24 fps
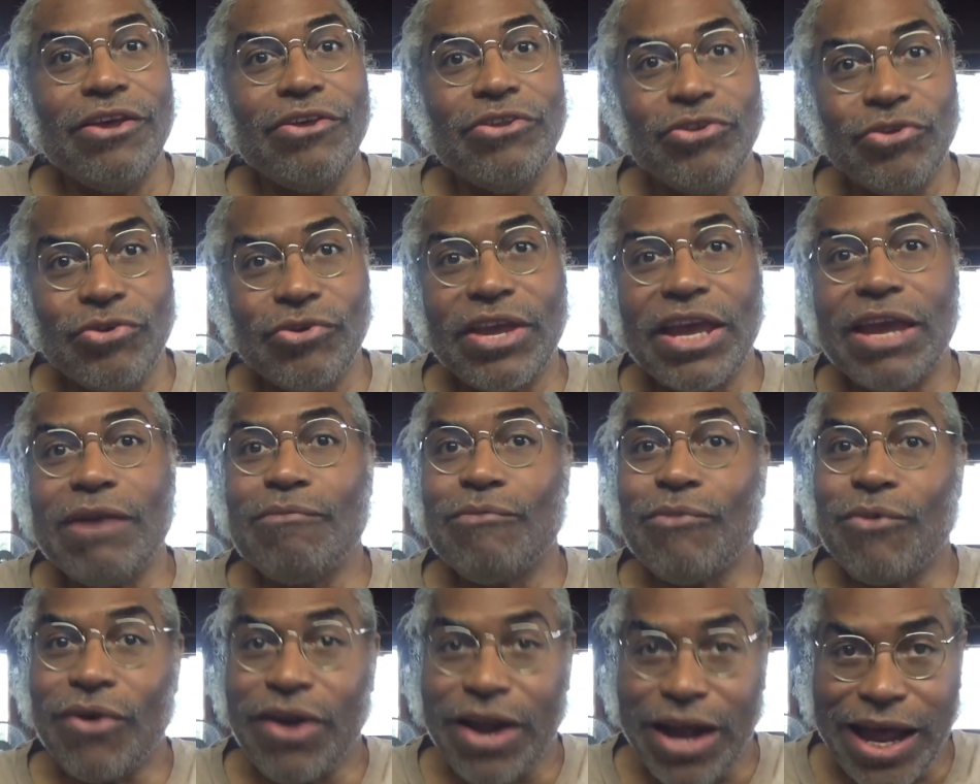You get
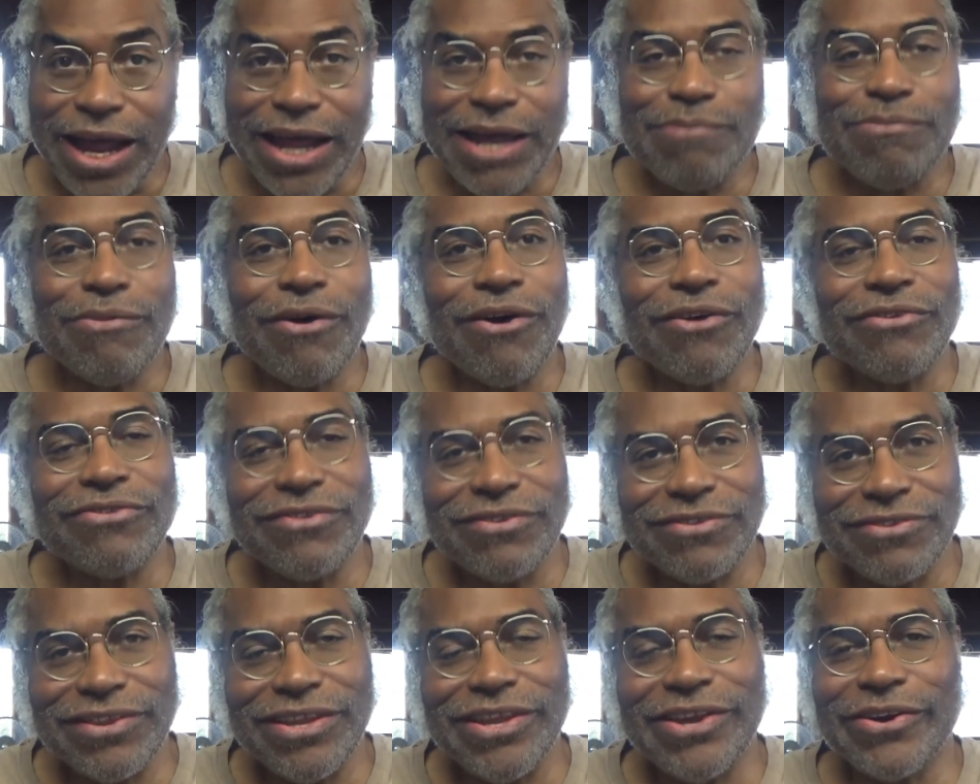more eyeballs to
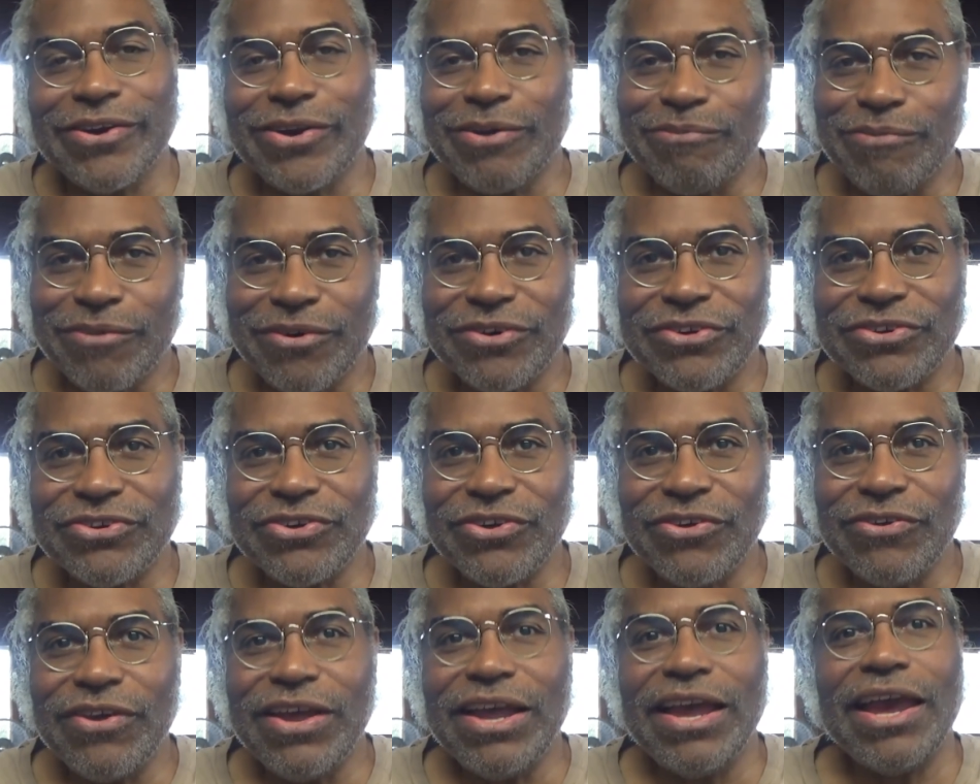see your
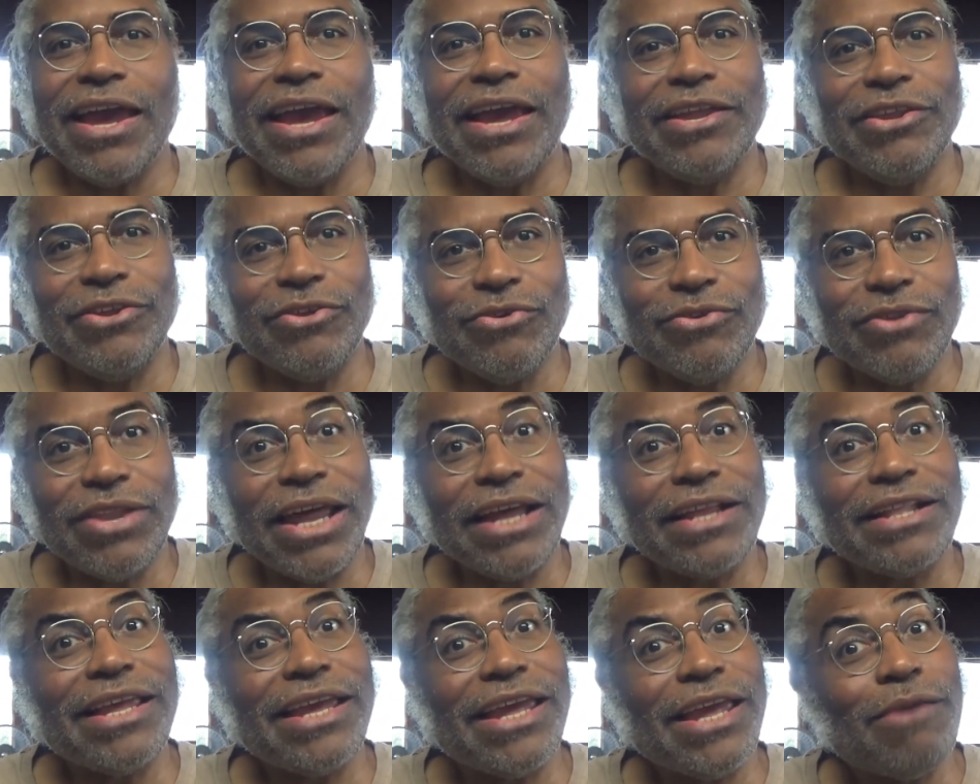commercial and you
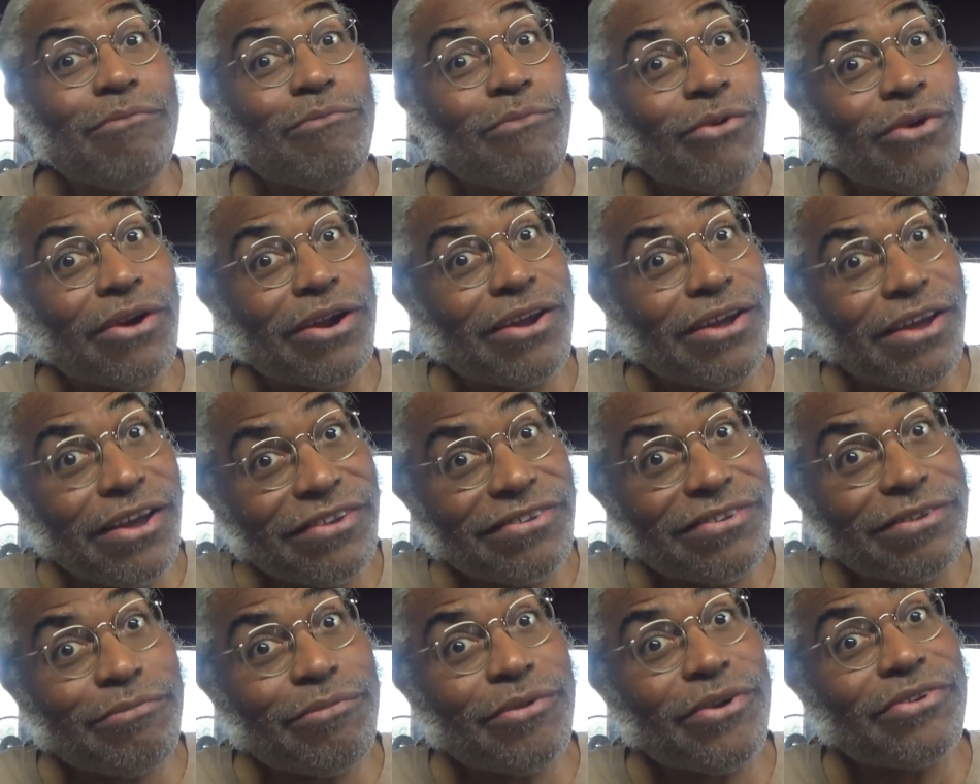likely get more
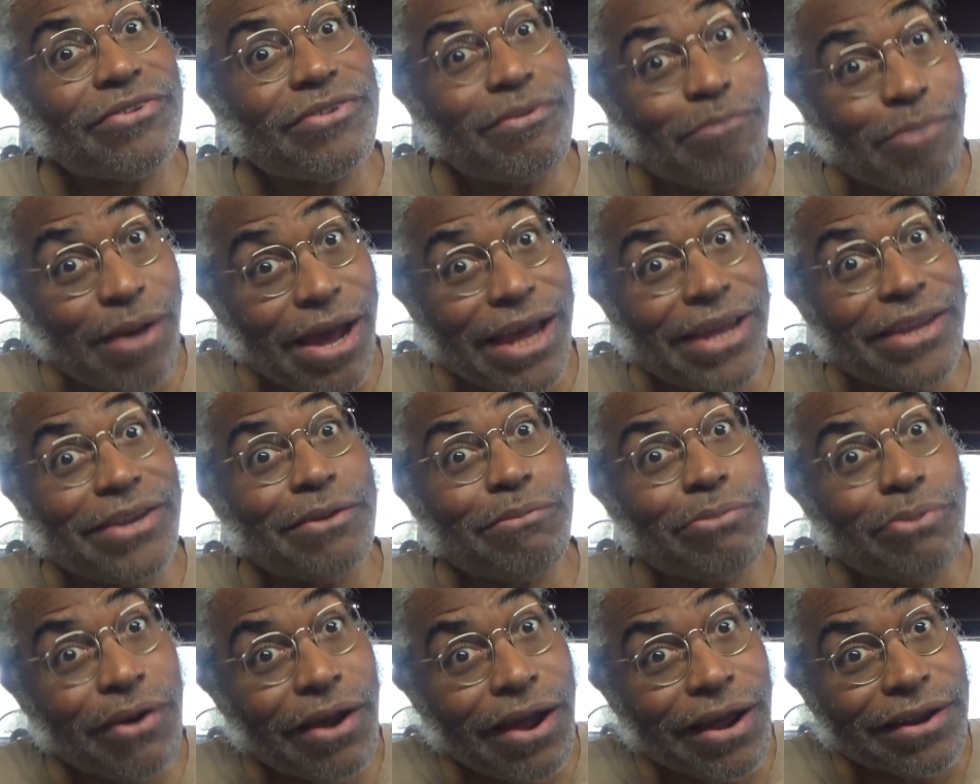customers to buy your
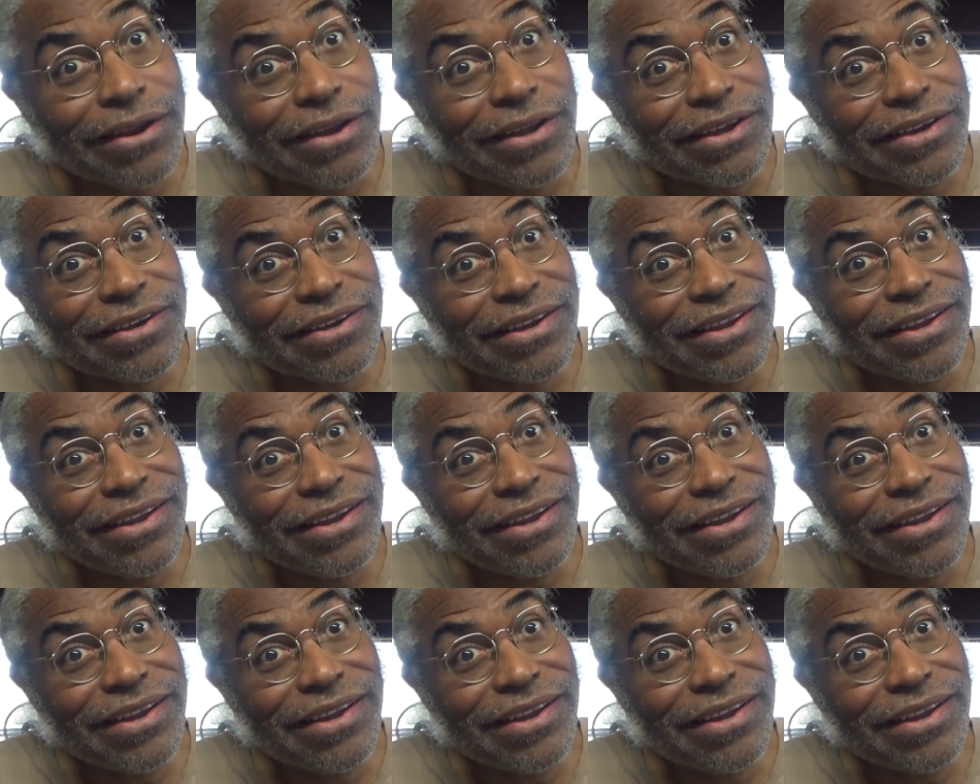product.